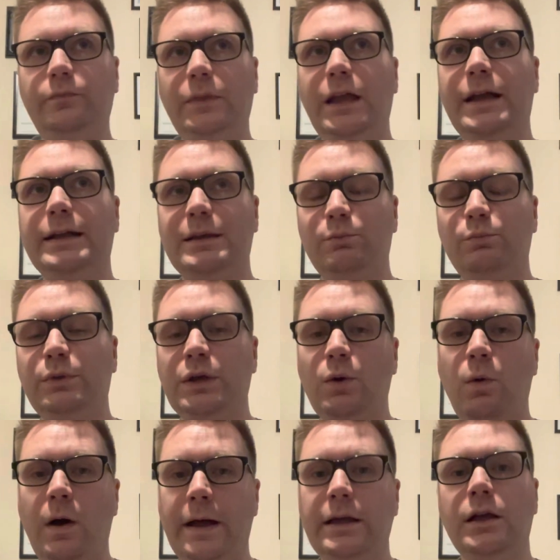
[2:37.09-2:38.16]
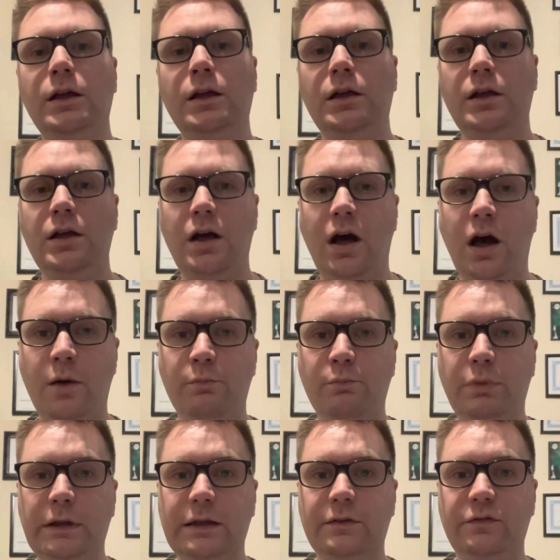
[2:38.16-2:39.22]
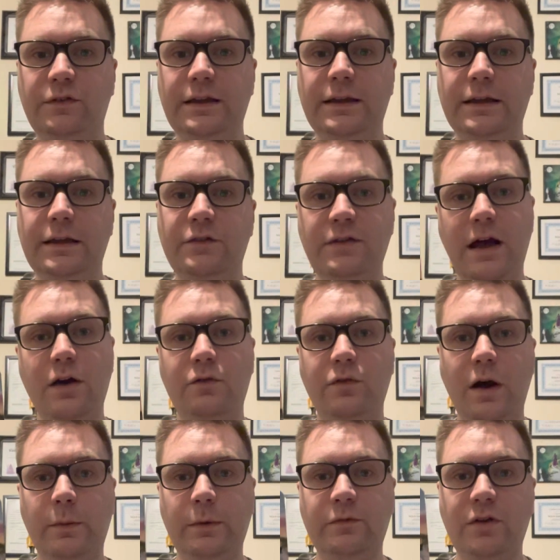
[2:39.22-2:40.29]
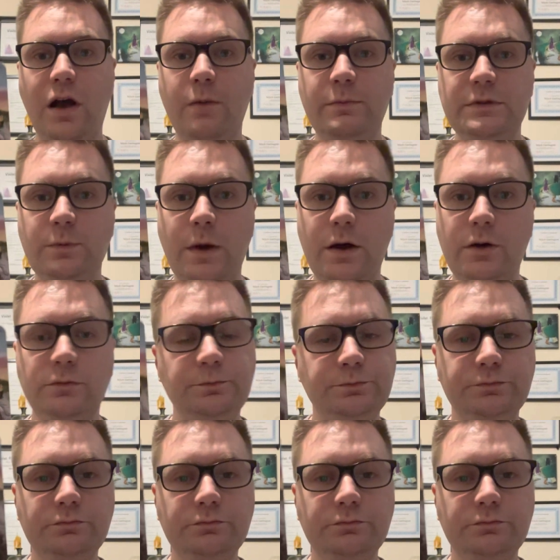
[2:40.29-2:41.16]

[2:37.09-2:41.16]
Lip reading: It can be quite a humbling feeling of how far we've come as well.